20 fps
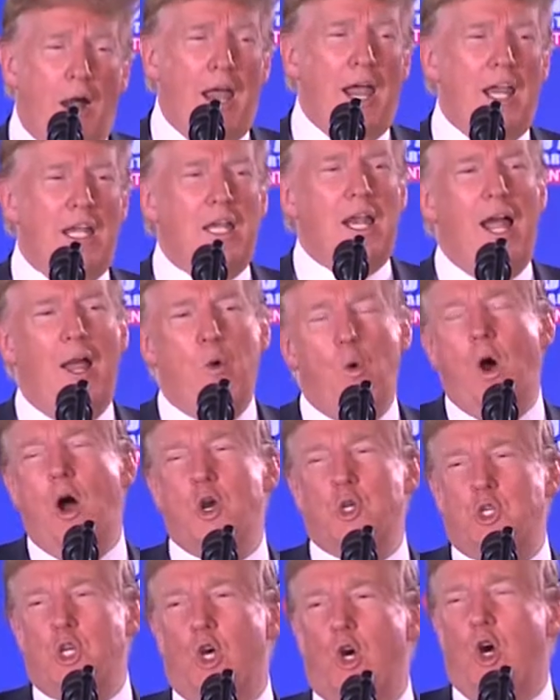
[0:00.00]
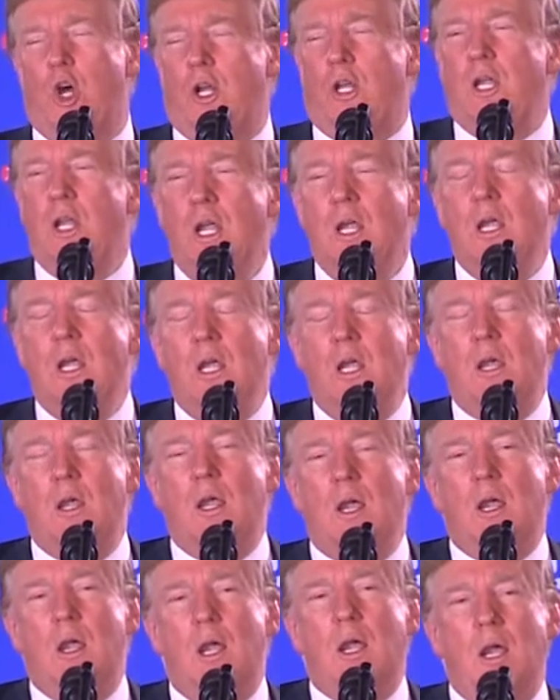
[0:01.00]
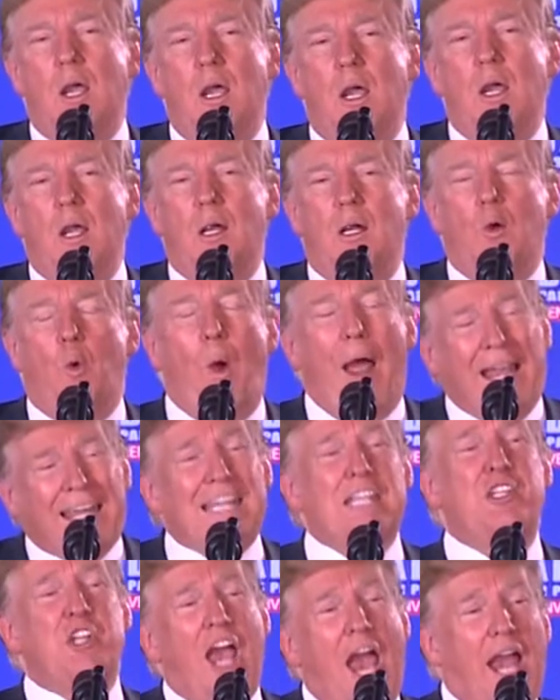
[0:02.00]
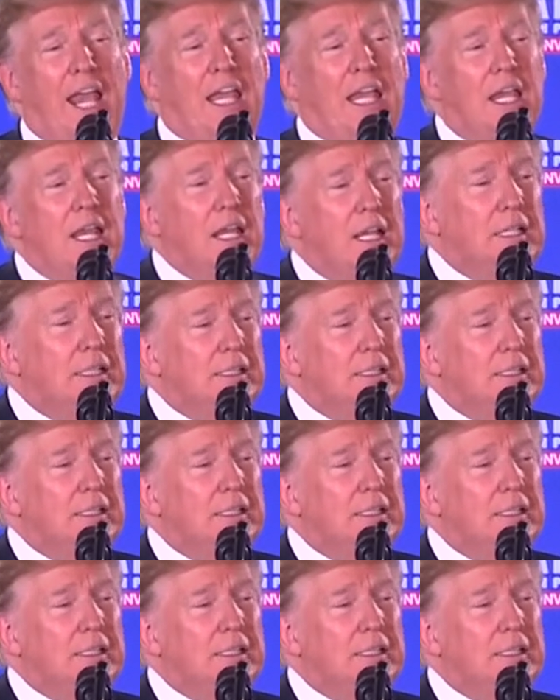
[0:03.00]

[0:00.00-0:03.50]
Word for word: right, I won't do it. Wacky Jackie